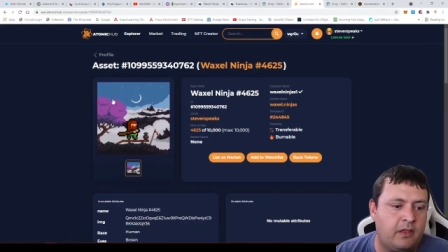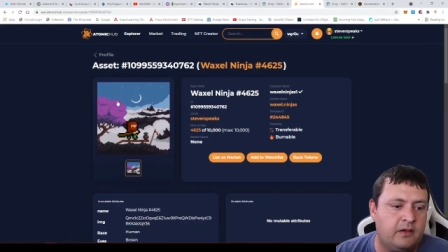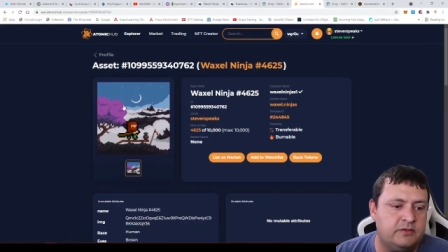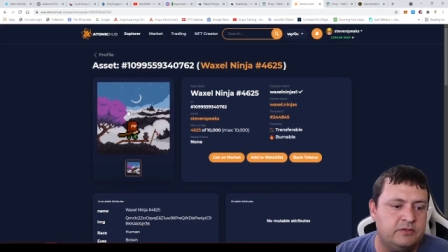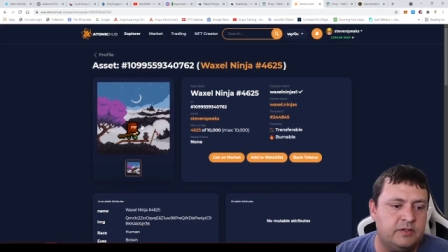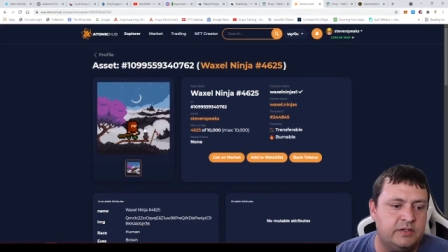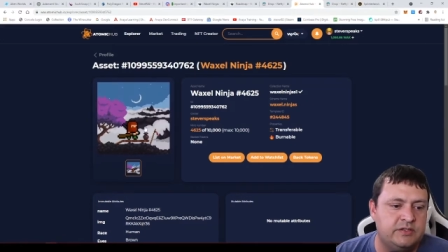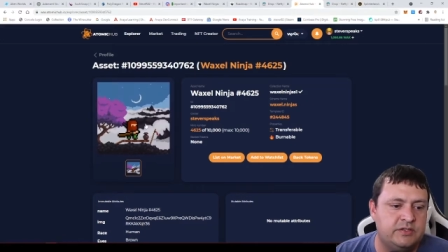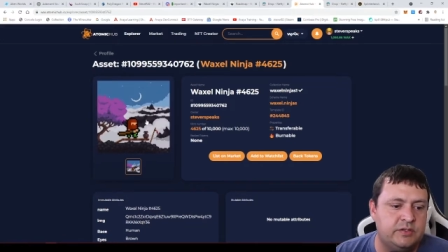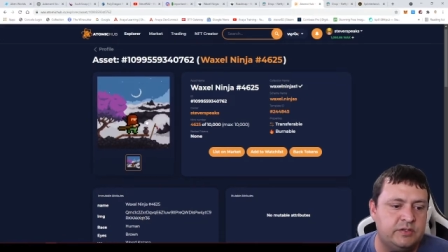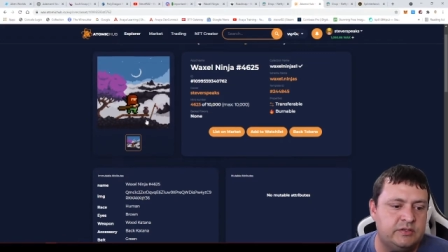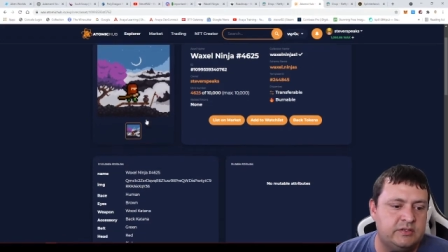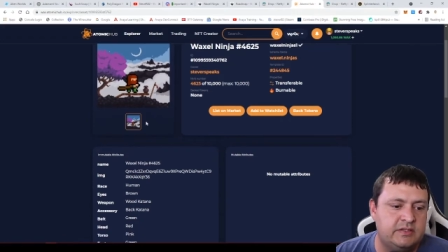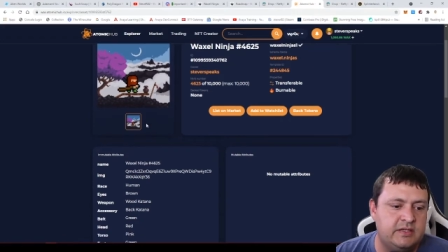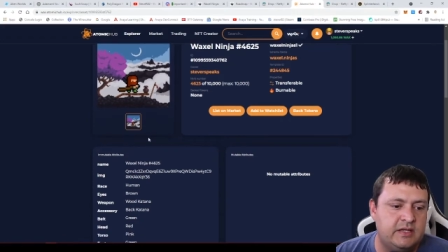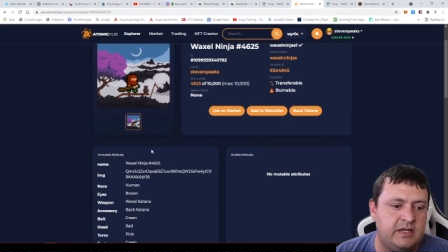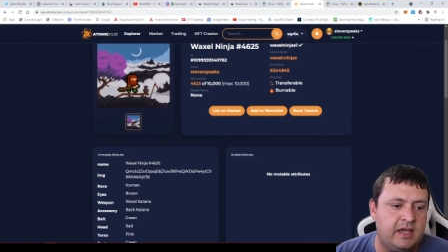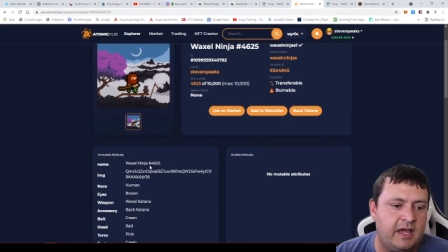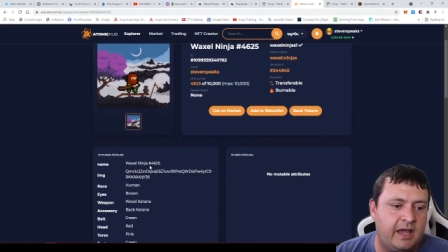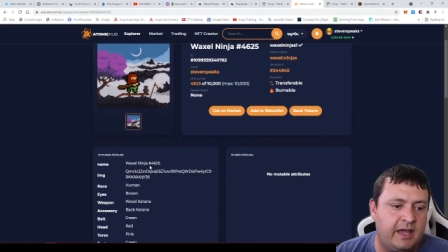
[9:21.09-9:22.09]
So as you can
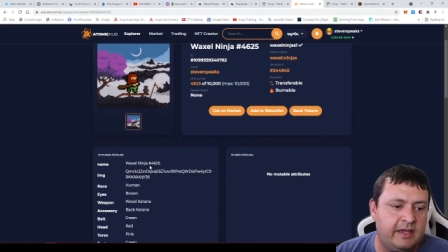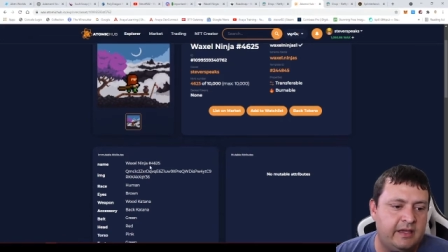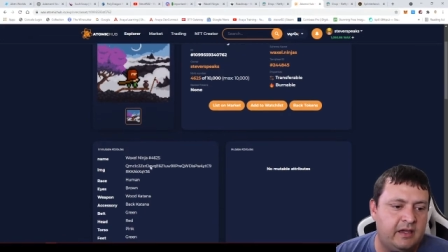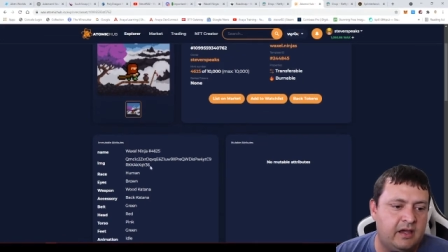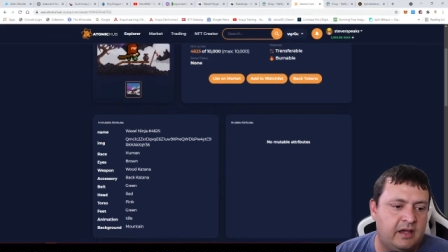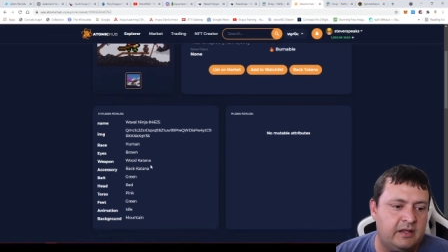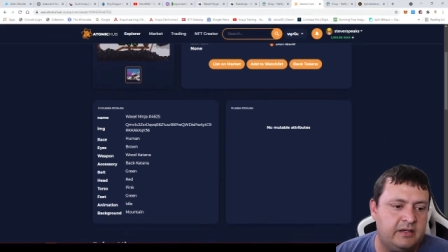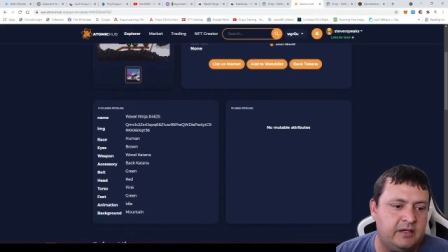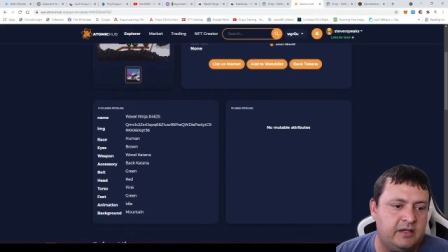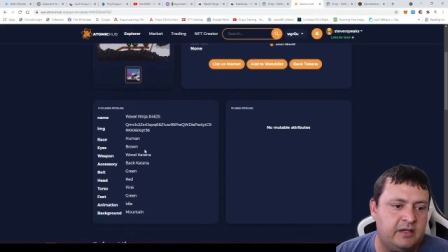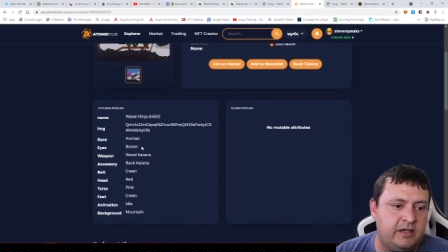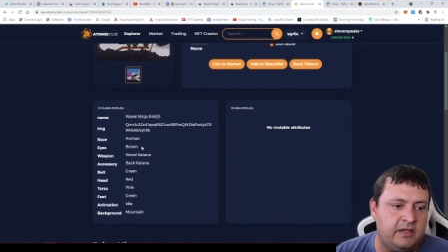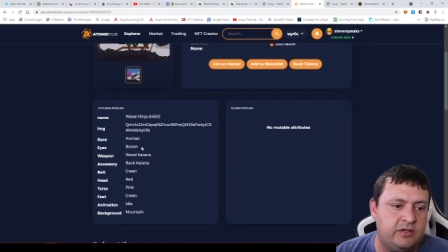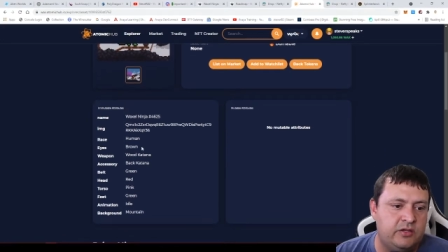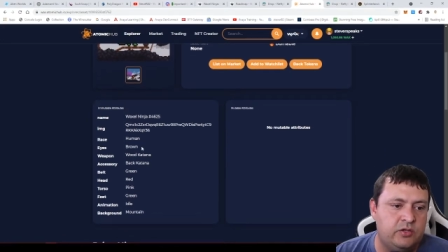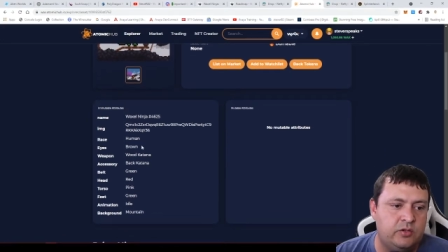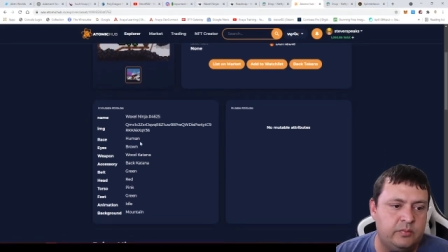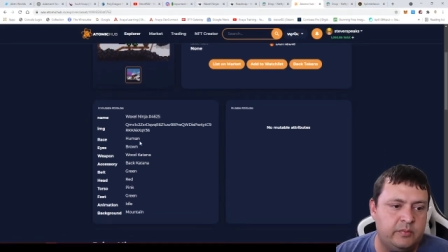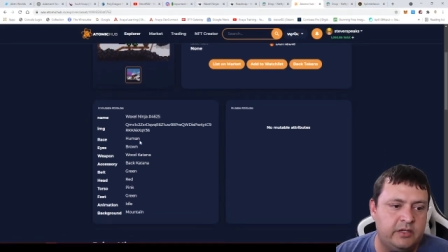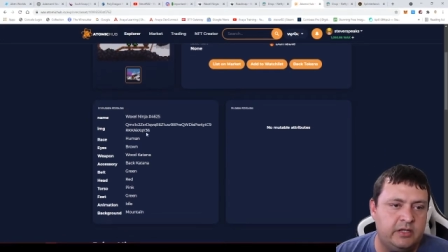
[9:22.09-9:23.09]
see, I got a
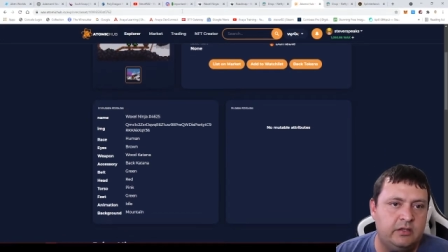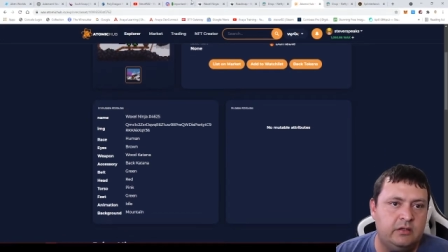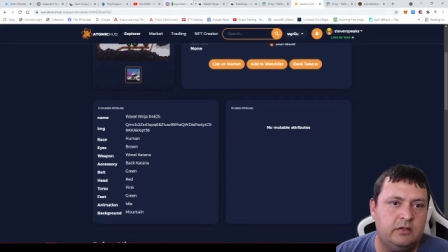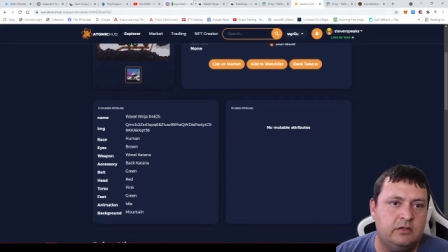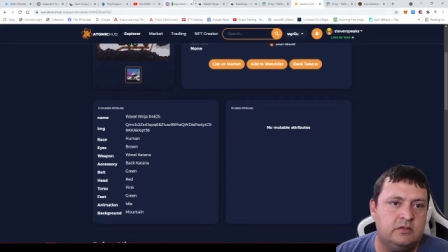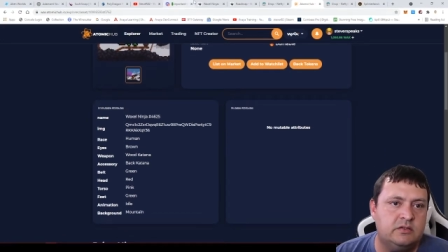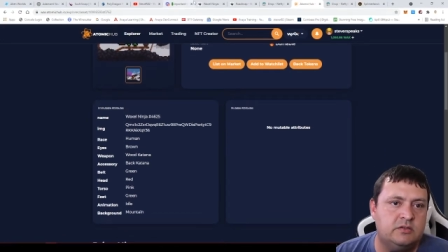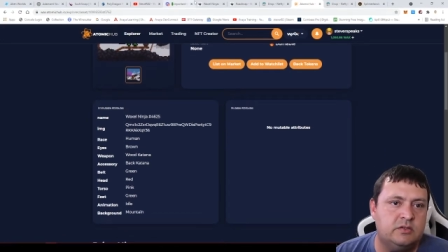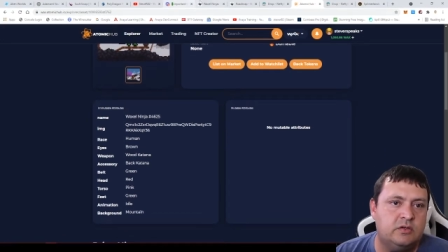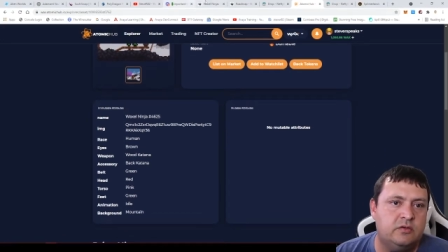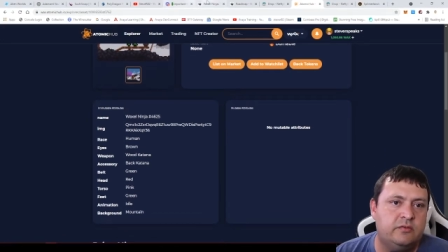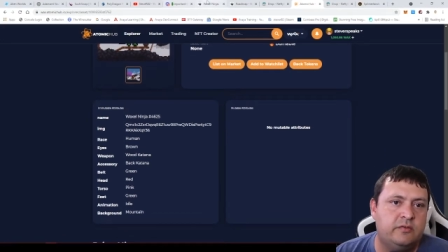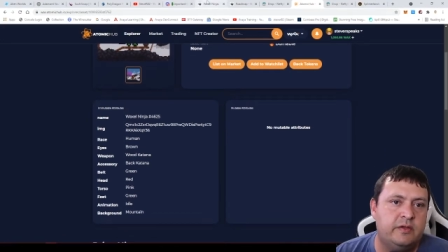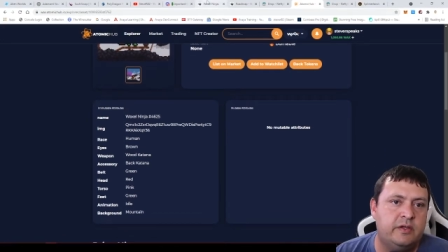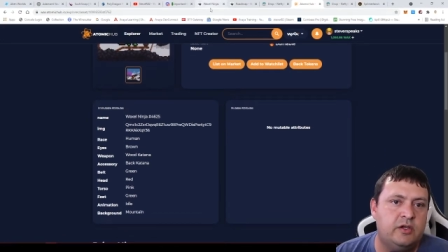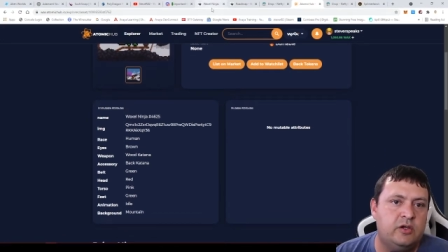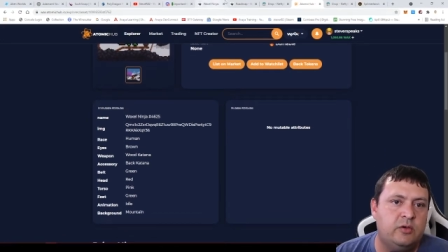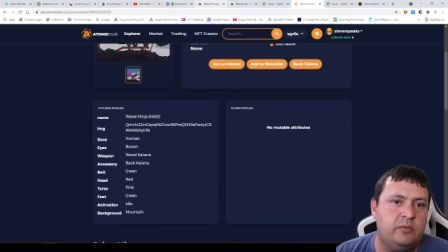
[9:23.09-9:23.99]
human. So if we go